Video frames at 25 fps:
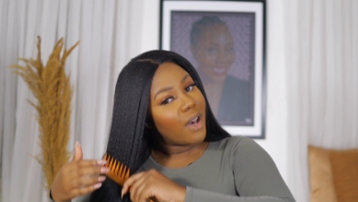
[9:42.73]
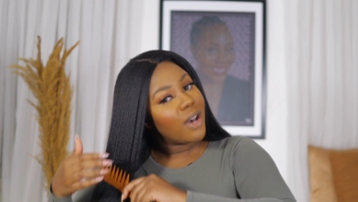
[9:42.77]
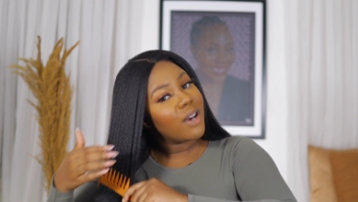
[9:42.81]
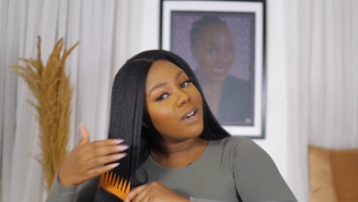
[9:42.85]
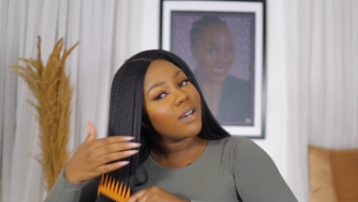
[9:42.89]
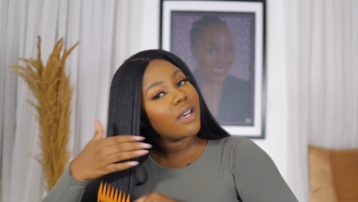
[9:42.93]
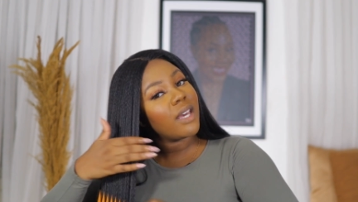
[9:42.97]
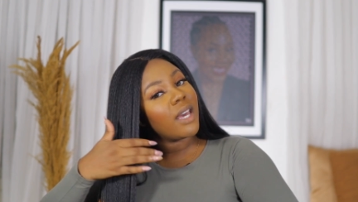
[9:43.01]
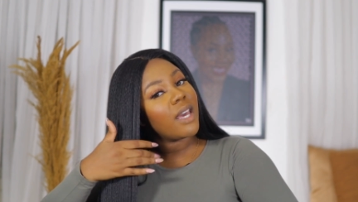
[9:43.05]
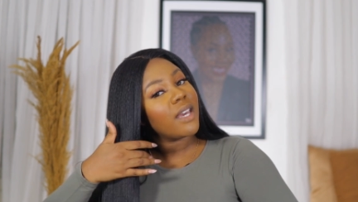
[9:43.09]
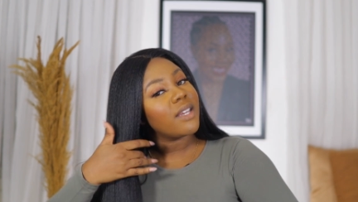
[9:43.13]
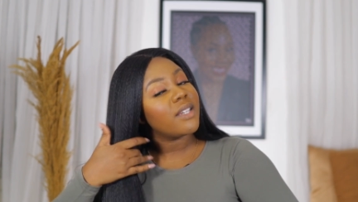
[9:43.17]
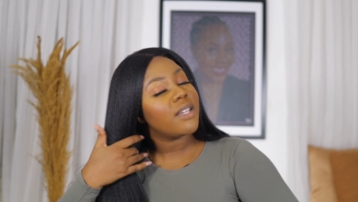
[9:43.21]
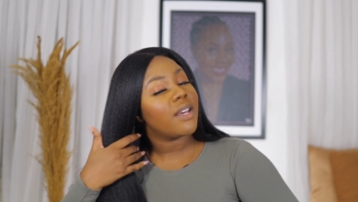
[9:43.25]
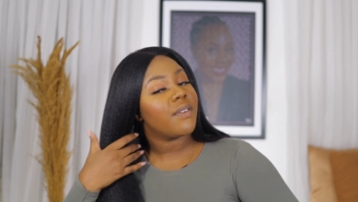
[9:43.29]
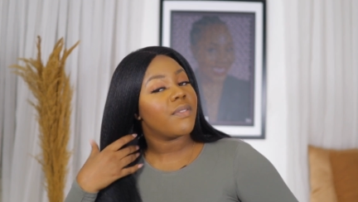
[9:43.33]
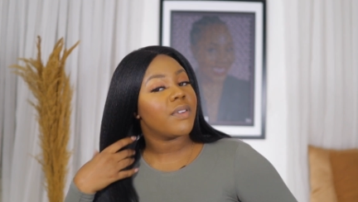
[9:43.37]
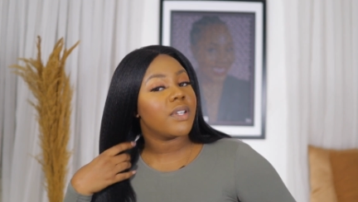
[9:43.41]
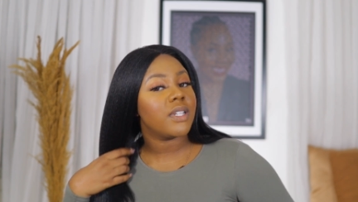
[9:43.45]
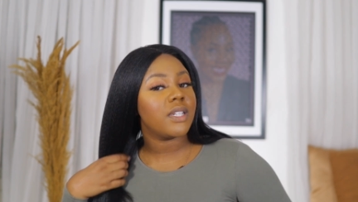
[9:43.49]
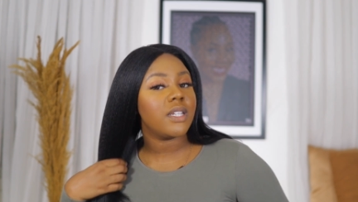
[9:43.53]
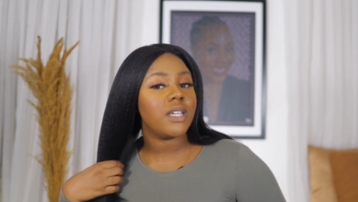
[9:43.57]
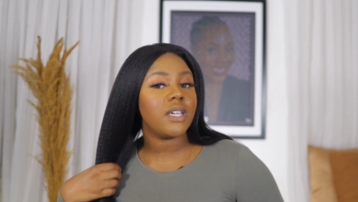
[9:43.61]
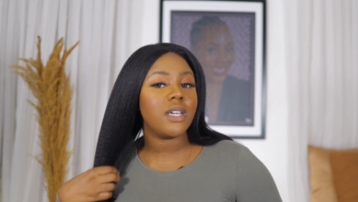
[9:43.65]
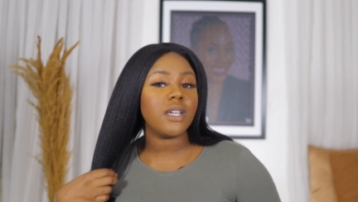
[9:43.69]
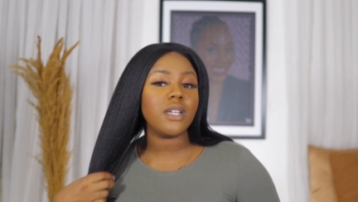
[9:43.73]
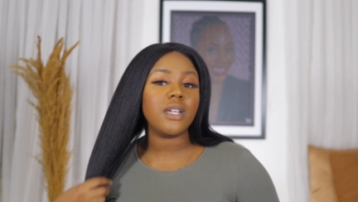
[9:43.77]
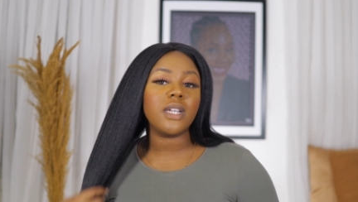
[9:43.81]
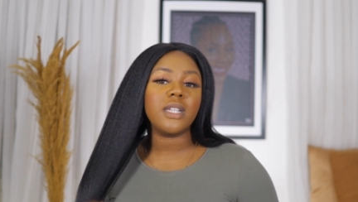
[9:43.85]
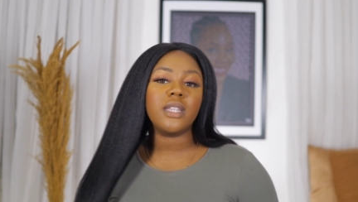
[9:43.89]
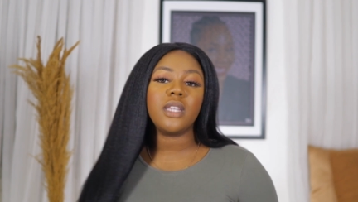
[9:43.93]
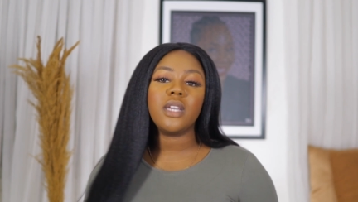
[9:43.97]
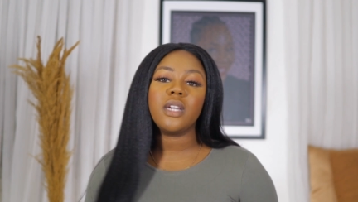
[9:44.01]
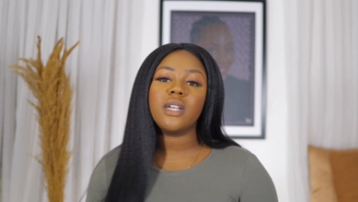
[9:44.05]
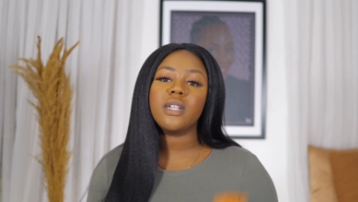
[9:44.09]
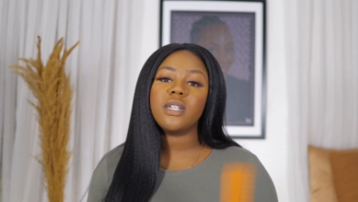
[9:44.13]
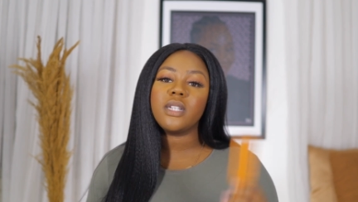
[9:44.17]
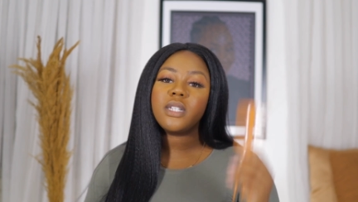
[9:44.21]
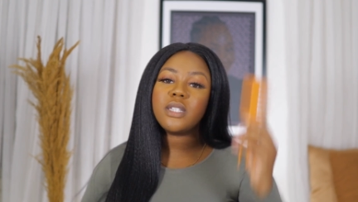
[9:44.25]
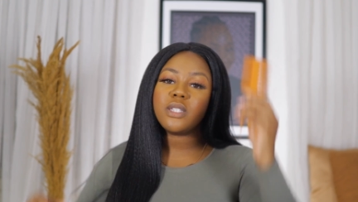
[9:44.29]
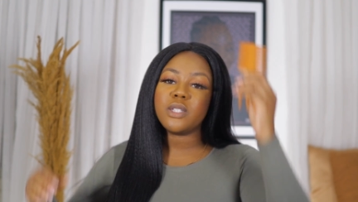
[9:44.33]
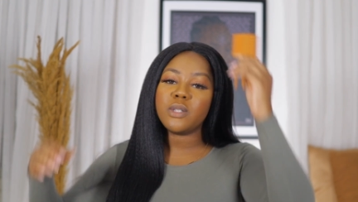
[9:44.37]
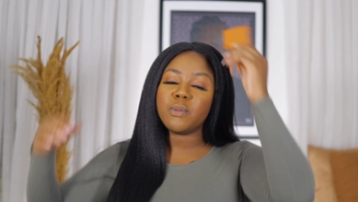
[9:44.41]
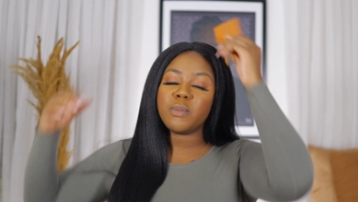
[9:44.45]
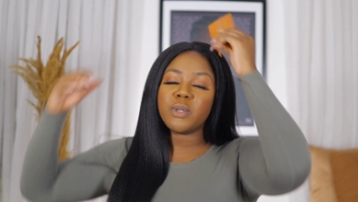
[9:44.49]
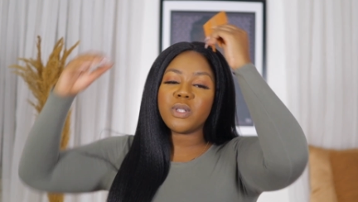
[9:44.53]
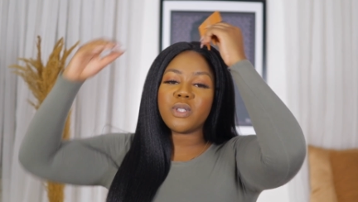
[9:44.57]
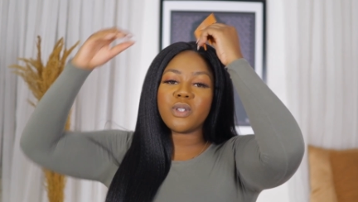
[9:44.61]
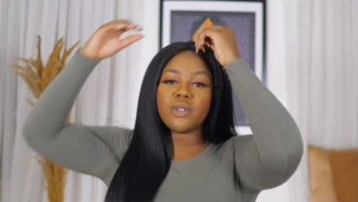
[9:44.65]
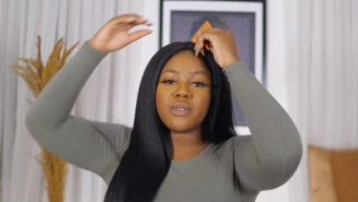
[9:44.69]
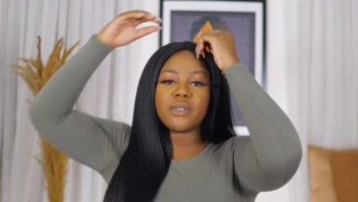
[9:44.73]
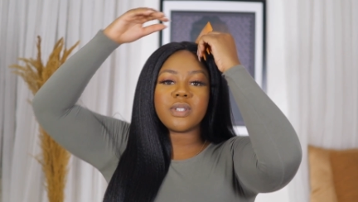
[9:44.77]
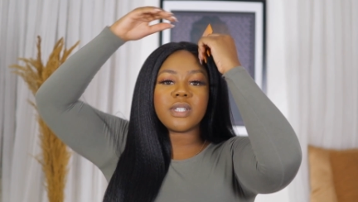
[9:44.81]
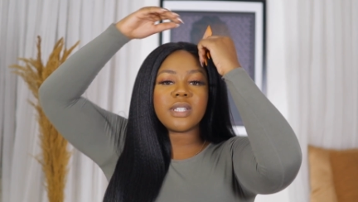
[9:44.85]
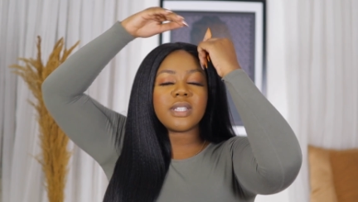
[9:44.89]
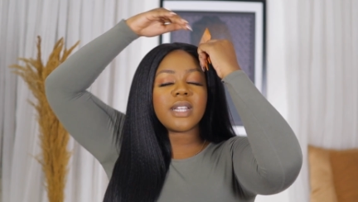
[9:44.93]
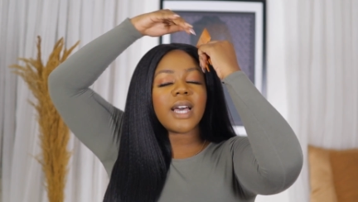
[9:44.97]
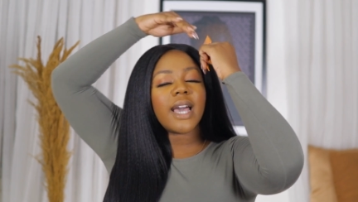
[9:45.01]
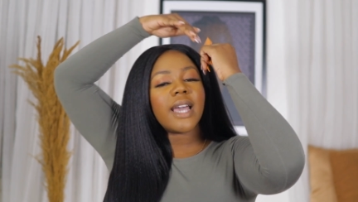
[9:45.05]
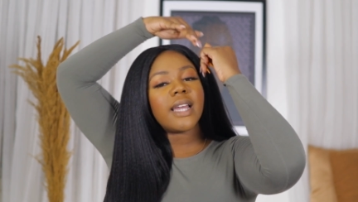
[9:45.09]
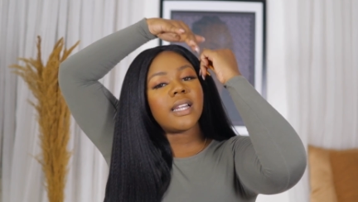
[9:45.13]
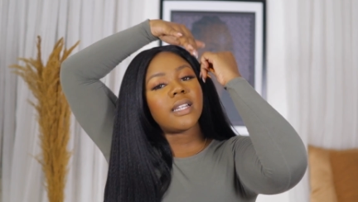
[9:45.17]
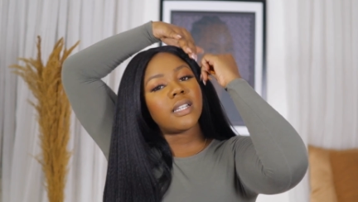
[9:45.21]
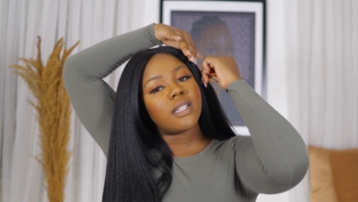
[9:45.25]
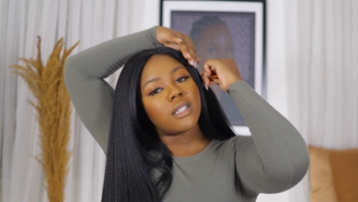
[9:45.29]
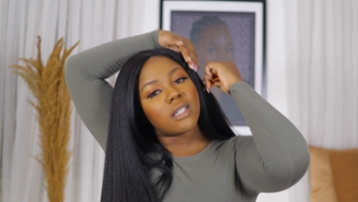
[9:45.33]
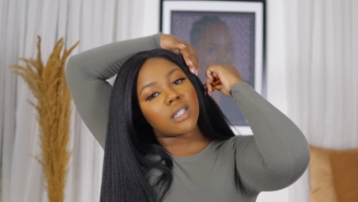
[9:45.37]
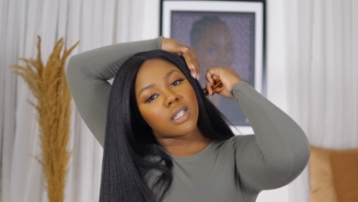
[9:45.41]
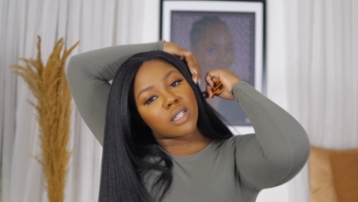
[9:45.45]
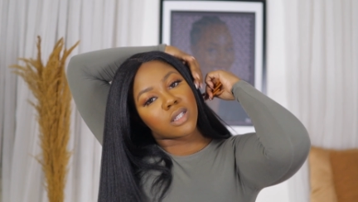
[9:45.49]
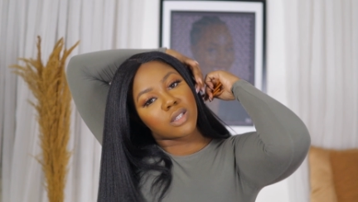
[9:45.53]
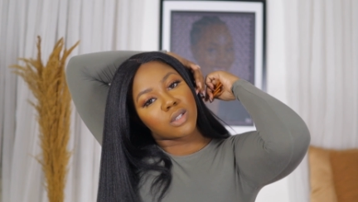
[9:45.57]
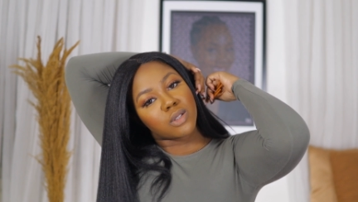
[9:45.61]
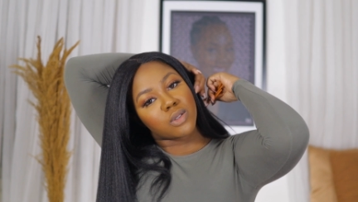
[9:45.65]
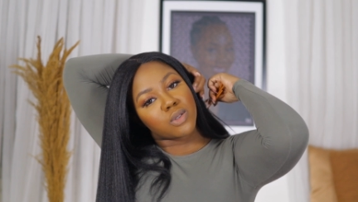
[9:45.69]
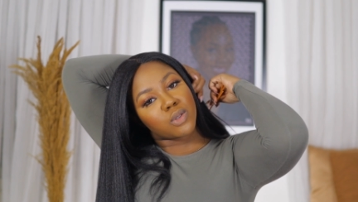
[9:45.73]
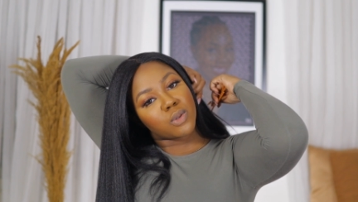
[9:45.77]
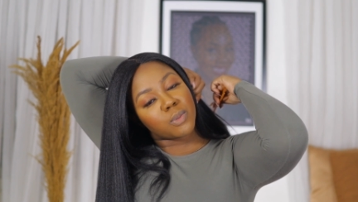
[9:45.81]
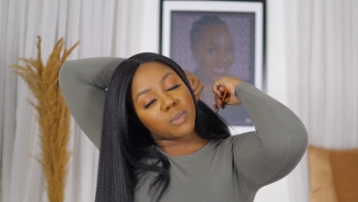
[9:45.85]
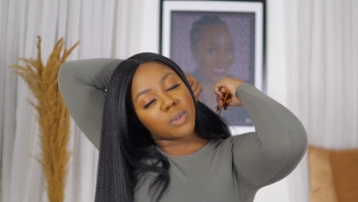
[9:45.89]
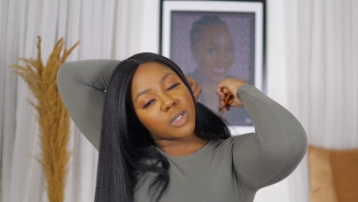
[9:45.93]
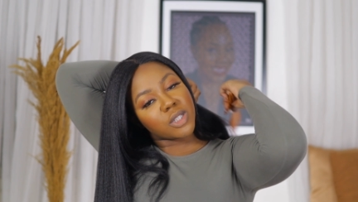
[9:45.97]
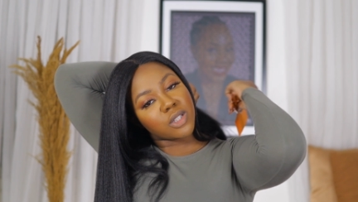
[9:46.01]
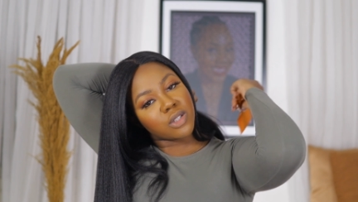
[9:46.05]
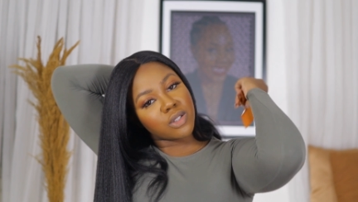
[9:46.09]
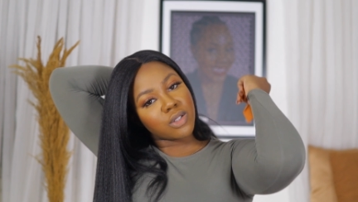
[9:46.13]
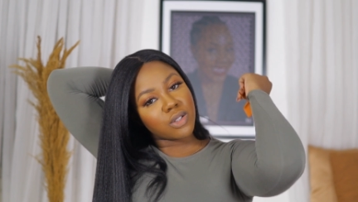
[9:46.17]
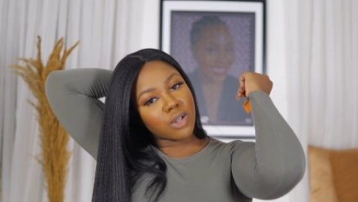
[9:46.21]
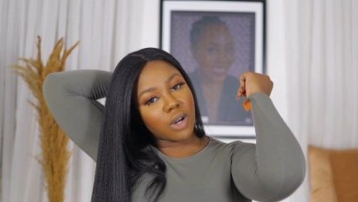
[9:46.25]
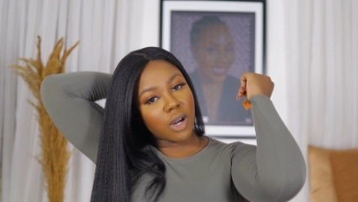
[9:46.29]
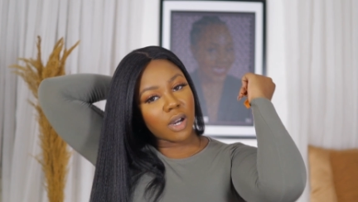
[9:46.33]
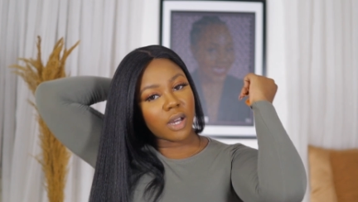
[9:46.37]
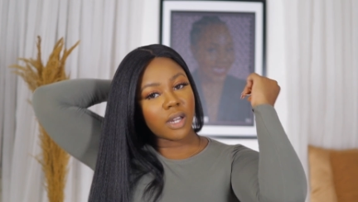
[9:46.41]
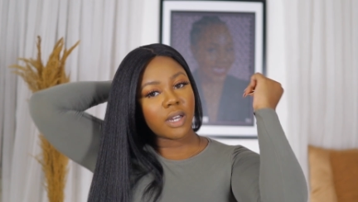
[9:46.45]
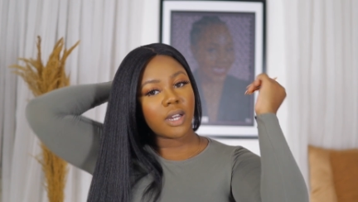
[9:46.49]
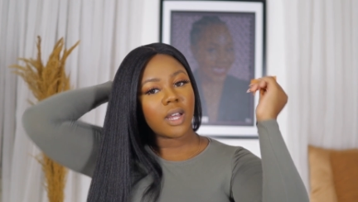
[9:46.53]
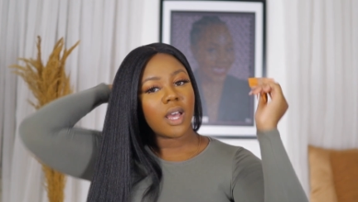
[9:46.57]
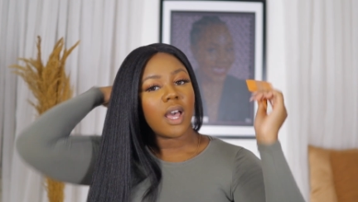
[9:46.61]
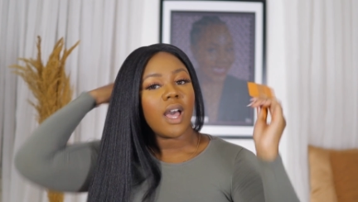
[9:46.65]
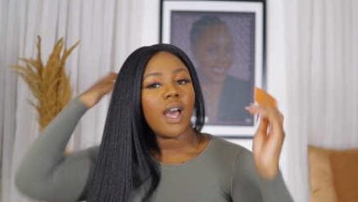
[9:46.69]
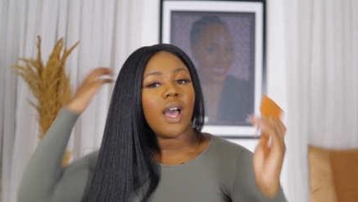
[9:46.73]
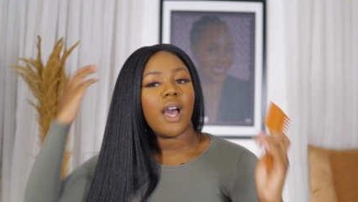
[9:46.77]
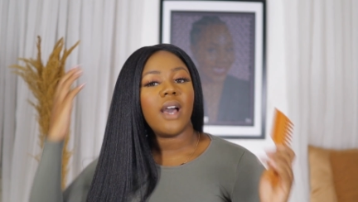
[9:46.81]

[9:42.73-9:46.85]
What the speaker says: Okay, definitely, I think a little bit of styling needs to be done.